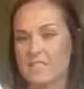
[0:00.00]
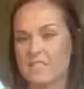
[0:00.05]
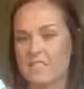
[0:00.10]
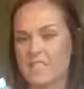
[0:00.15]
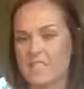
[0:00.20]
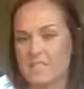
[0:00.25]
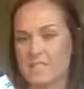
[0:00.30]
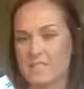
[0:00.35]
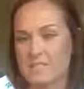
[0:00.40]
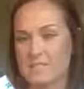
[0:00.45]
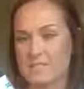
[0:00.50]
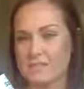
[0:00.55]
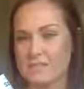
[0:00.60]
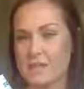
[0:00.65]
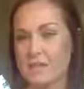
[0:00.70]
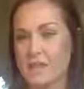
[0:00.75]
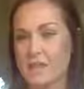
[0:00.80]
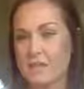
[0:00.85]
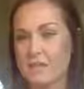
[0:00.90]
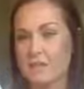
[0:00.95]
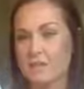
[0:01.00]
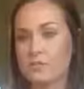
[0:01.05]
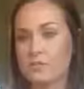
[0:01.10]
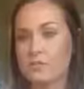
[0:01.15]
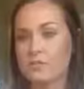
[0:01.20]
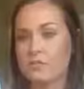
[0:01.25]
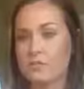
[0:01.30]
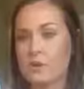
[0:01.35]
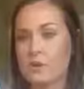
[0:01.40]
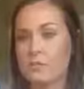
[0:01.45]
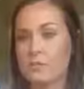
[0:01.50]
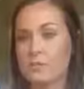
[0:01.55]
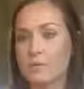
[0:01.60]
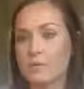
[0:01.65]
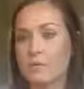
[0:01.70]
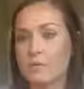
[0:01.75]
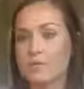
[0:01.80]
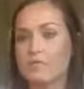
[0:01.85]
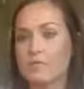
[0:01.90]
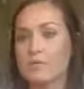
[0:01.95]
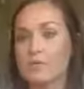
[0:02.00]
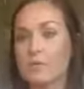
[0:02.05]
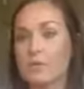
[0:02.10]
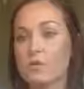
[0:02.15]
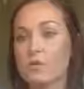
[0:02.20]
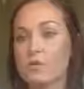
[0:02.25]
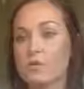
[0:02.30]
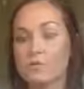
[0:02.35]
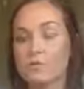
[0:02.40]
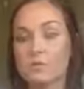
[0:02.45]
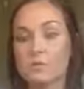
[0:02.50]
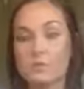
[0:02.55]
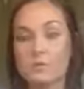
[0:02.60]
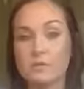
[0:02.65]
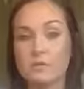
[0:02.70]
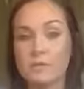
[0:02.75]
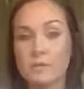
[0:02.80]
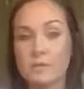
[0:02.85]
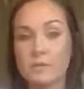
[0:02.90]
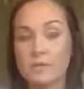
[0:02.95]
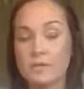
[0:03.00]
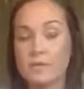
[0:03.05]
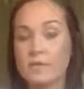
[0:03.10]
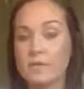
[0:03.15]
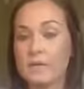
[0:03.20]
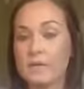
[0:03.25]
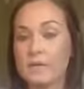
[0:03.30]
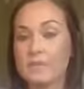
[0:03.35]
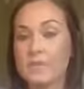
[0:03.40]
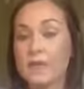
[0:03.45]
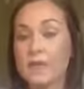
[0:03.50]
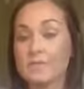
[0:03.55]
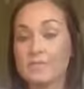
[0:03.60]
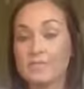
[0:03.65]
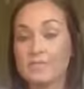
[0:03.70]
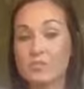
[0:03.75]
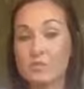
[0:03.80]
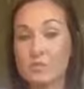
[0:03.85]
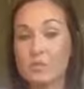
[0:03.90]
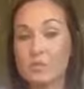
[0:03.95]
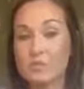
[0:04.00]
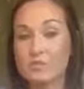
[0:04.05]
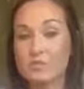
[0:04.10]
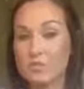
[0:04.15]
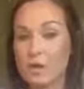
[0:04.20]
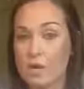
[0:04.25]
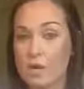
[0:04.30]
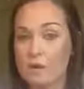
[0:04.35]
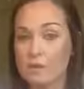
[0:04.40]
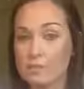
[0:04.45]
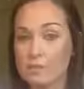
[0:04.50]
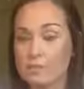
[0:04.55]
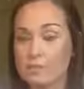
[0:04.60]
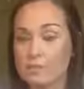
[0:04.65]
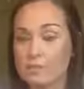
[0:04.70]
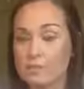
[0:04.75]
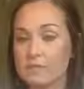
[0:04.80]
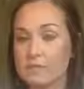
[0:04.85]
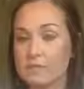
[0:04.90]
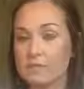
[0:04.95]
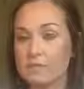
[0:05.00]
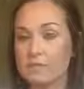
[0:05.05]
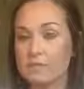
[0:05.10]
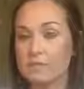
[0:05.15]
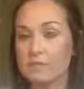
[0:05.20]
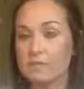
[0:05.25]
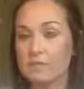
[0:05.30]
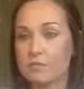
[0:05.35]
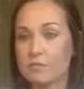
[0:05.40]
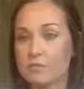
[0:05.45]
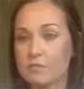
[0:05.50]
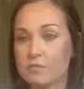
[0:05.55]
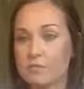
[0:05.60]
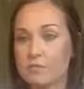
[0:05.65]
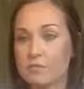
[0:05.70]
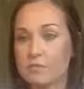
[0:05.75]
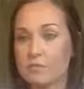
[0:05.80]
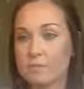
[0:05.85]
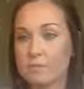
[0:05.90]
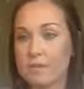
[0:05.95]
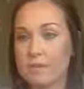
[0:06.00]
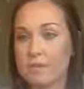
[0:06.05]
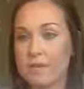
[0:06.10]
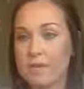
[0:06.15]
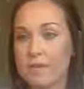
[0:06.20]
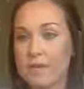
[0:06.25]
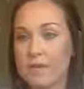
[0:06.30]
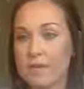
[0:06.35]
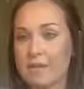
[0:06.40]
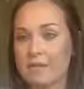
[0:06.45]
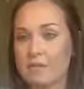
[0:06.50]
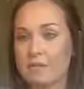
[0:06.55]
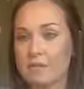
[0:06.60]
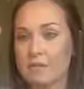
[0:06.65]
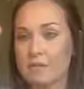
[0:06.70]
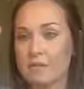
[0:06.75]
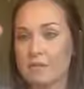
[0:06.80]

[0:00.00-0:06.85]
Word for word: the entire dropper full, okay, that's 20 drops. If you squeeze it to about half,